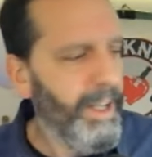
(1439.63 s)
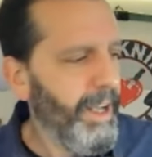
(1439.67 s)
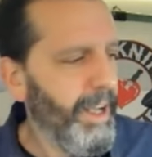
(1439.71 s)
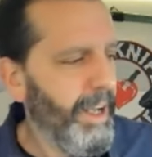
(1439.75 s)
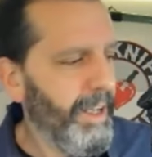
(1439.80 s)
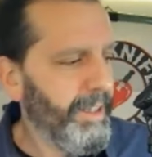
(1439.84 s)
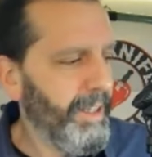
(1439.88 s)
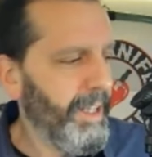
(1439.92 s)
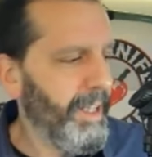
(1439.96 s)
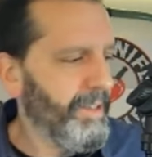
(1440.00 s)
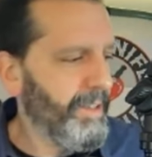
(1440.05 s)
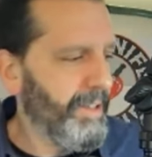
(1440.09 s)

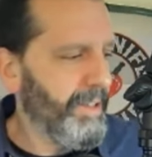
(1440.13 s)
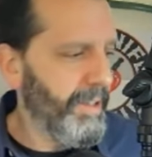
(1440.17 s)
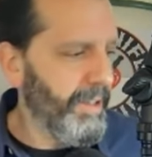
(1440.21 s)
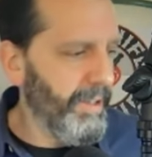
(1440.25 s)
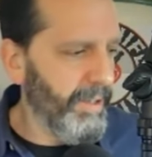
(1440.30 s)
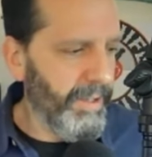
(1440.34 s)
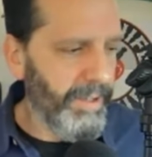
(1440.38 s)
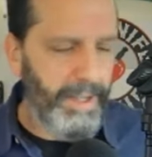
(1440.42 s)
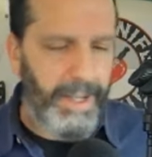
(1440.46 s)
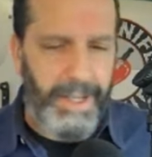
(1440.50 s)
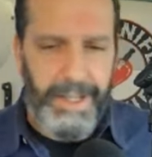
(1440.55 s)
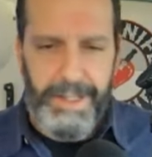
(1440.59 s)
unless
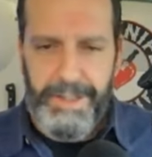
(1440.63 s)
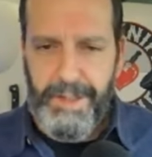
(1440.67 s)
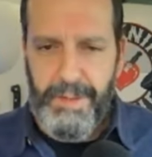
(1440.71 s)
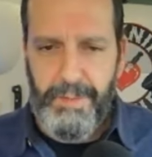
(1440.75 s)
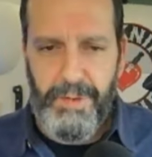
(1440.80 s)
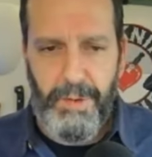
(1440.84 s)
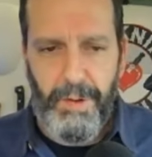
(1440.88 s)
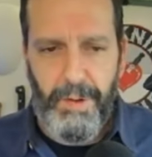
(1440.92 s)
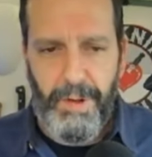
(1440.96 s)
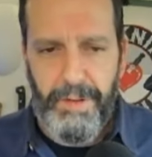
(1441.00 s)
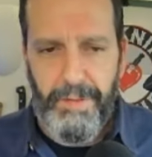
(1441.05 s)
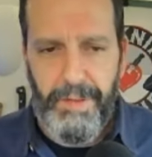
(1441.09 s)
you're uh, some
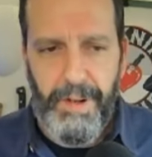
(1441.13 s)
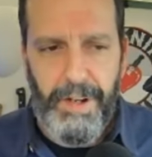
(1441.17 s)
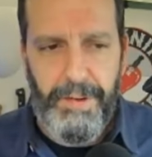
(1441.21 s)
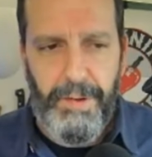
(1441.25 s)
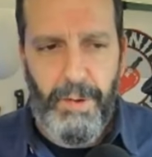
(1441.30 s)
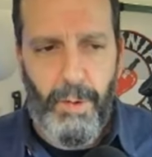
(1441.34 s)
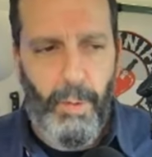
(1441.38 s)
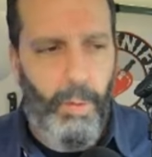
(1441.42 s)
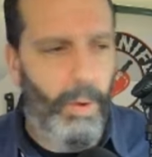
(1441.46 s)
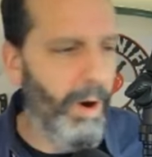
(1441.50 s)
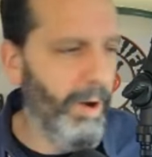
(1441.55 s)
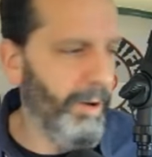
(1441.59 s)
sort of
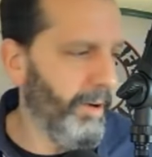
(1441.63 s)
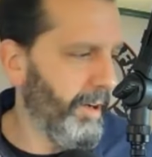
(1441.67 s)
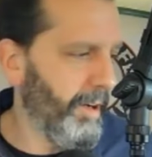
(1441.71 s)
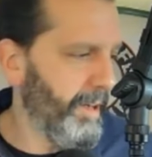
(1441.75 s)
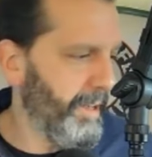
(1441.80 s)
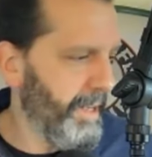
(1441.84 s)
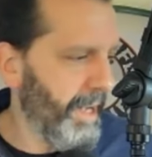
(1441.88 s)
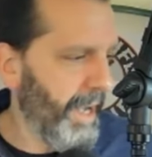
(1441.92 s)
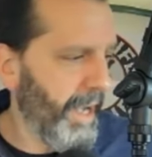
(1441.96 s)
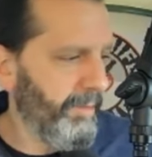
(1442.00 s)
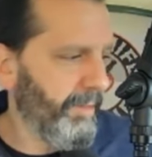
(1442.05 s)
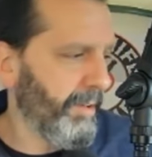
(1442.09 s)
underwater
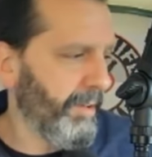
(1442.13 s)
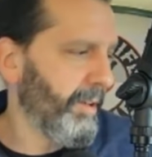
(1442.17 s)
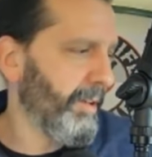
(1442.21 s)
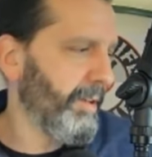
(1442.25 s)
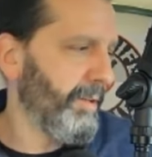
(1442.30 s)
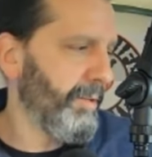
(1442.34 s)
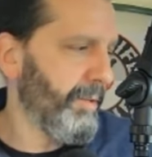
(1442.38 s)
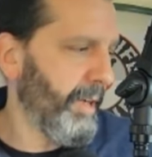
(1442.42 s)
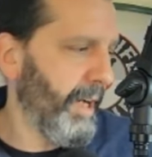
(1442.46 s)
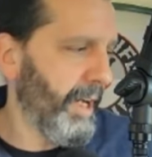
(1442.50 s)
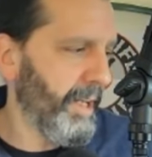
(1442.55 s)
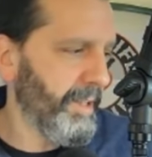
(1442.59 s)
diver
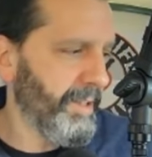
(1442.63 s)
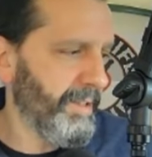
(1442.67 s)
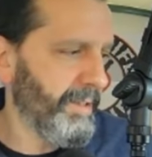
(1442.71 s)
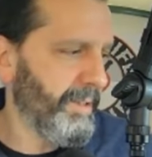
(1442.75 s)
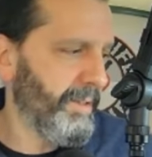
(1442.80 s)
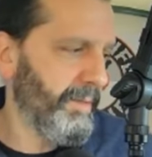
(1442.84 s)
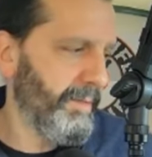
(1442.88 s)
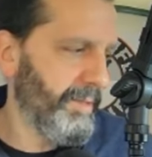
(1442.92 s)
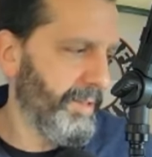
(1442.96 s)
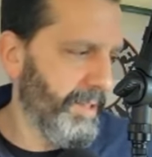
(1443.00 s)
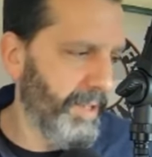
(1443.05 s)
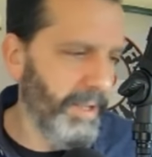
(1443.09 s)
who
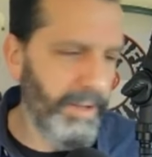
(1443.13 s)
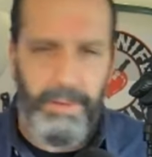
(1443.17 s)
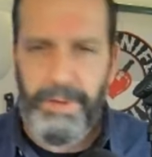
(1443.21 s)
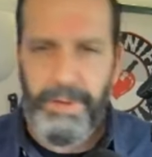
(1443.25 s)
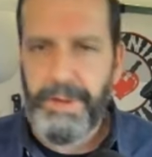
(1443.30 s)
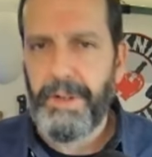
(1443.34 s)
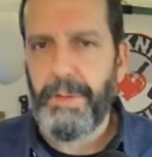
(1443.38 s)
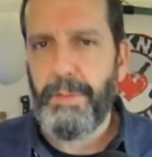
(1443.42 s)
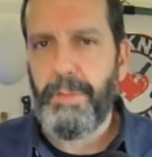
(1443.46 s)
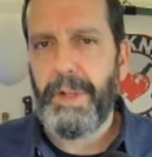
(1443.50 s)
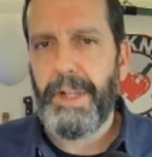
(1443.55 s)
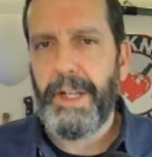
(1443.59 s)
cuts steel
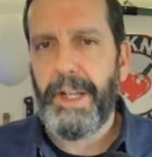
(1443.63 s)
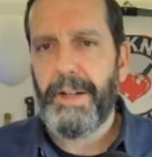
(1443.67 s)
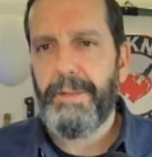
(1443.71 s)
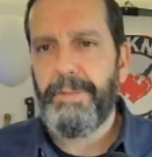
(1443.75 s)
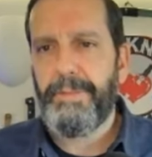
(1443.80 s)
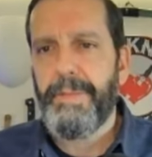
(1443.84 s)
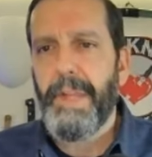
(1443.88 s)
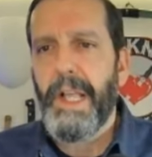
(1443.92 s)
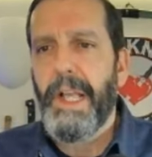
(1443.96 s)
with your blade.